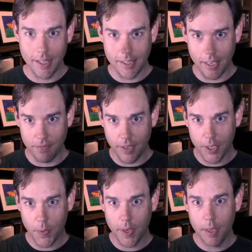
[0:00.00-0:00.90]
It's a
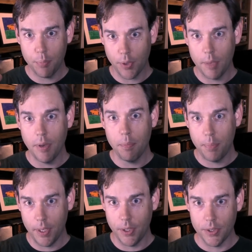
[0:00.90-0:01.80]
Victory Prima
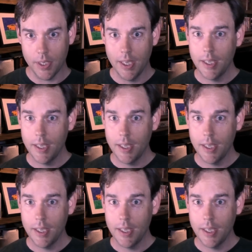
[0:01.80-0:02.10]
Pils.